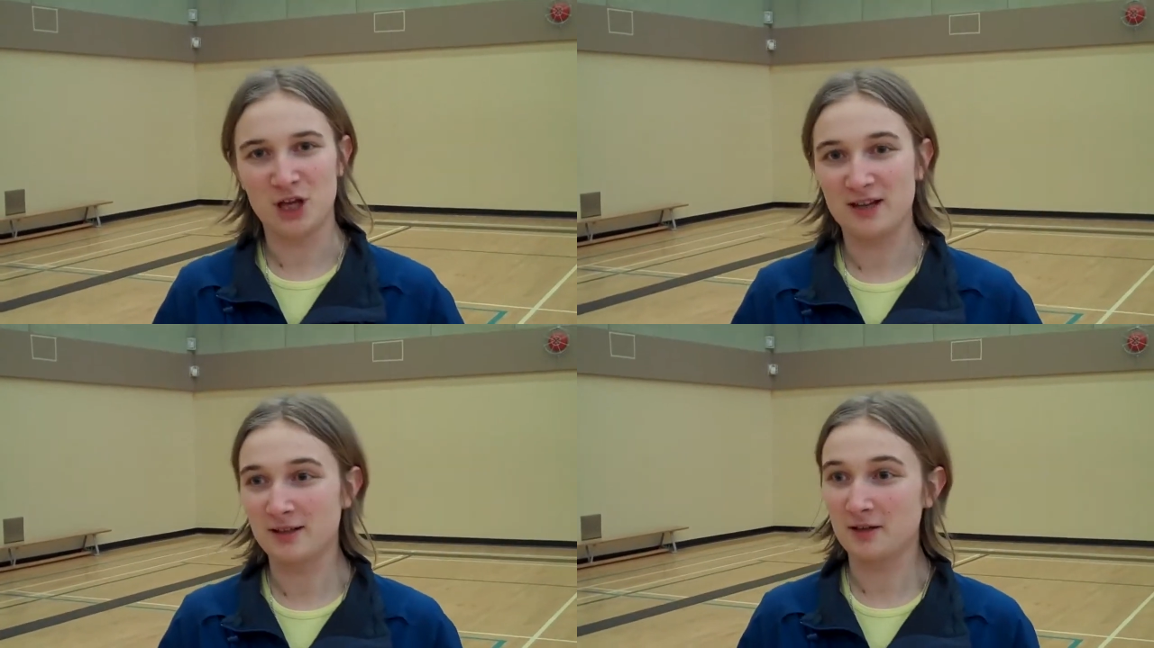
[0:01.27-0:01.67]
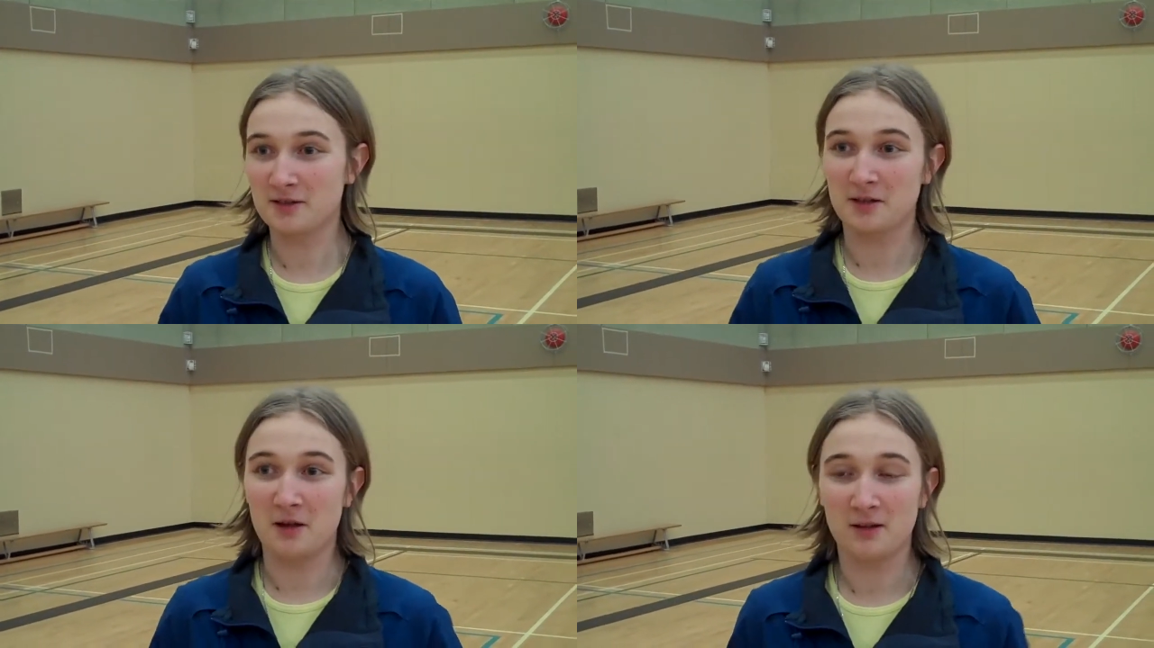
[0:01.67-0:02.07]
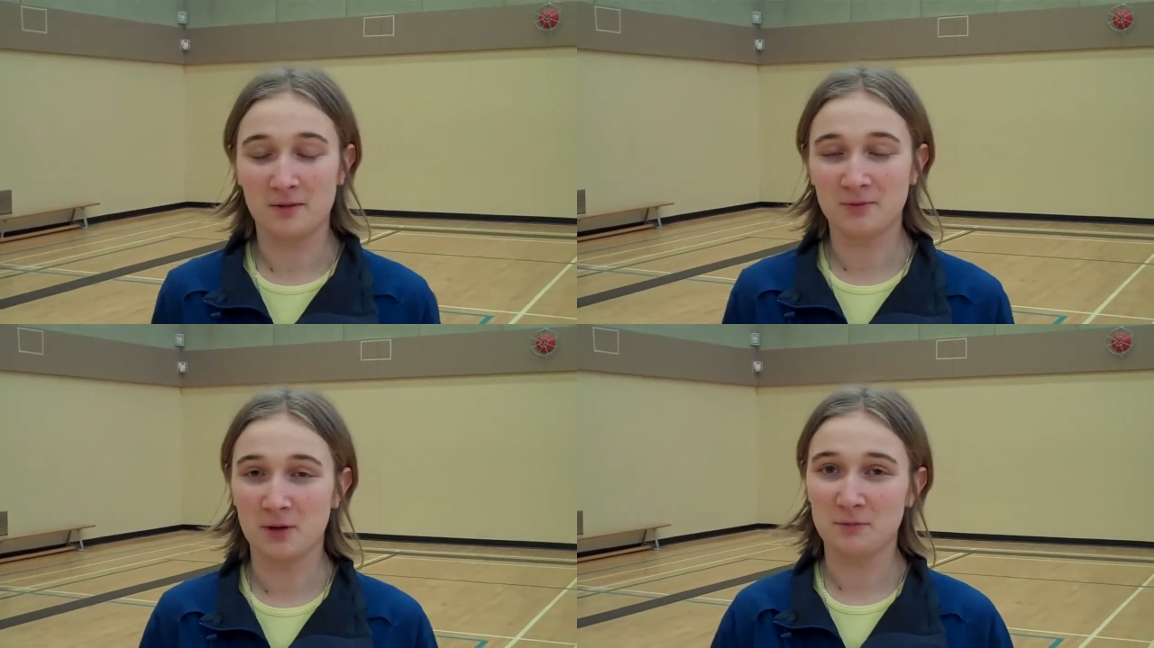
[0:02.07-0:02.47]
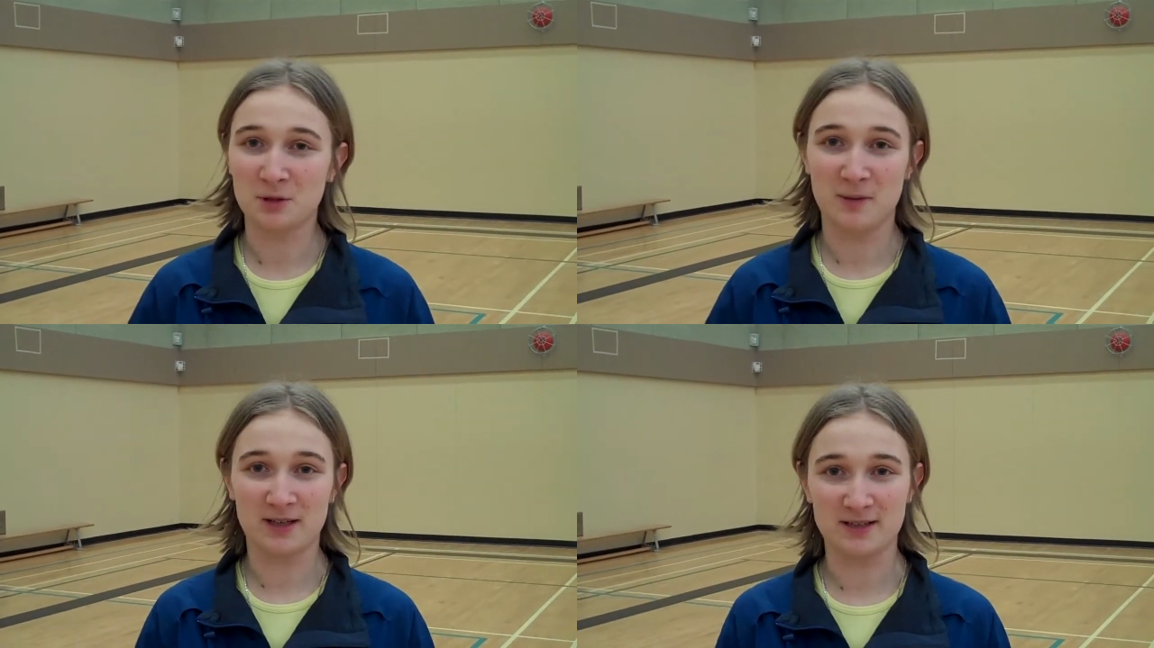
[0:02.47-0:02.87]
Chantal Sol. I'm from
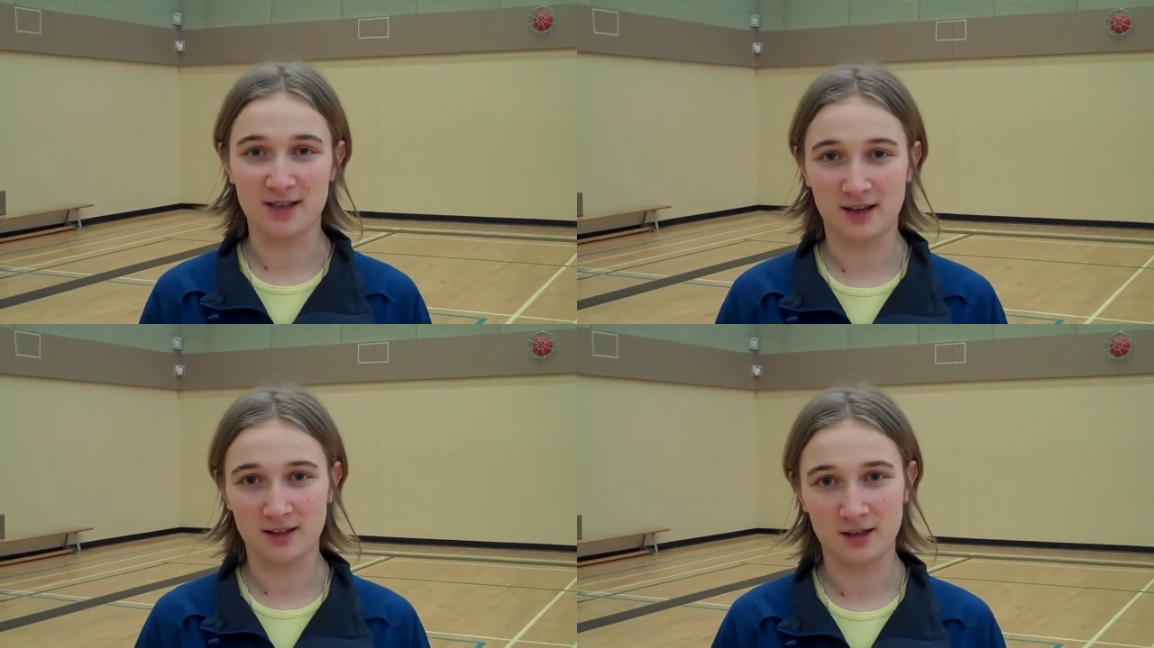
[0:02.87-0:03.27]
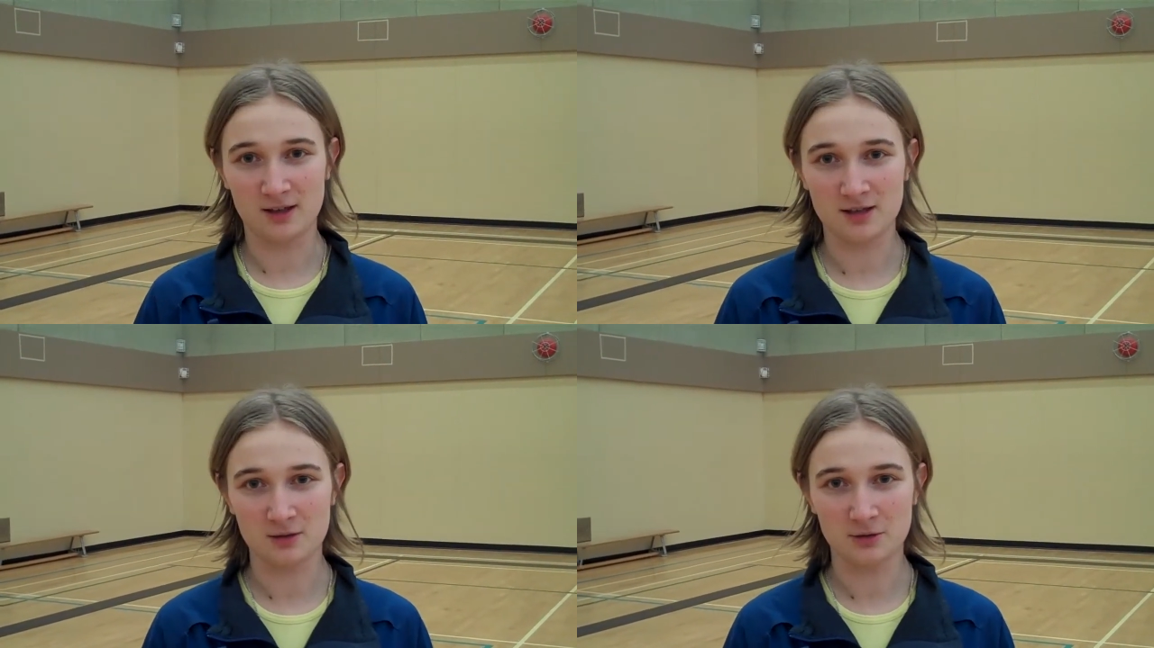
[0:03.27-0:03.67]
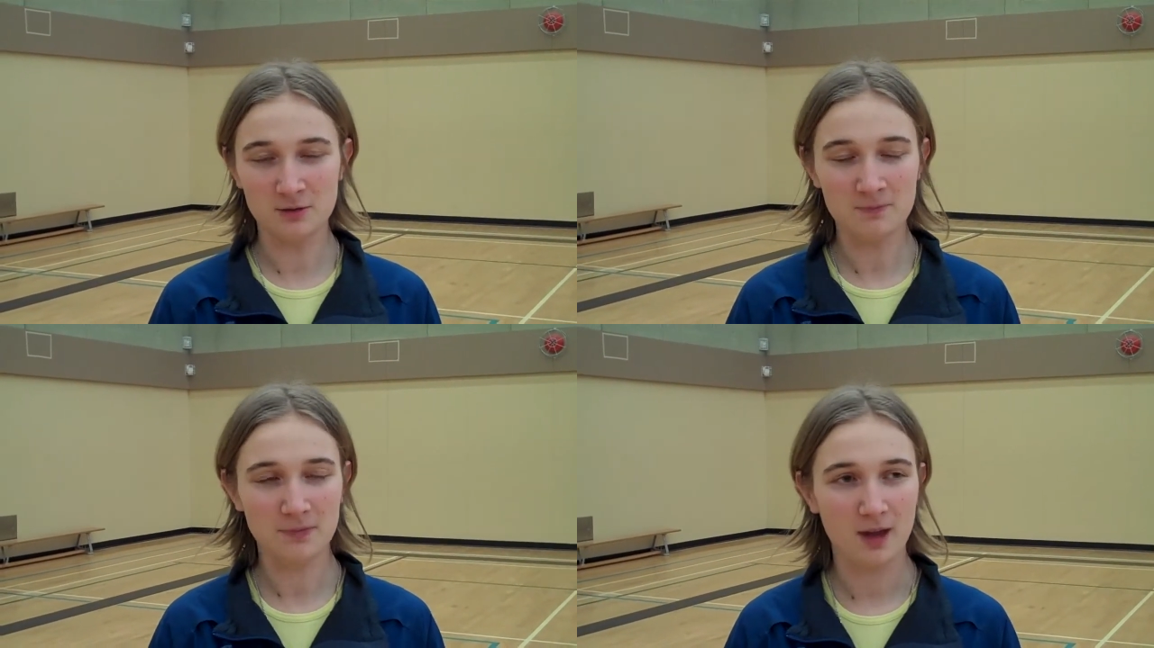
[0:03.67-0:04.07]
Chemainus Secondary School.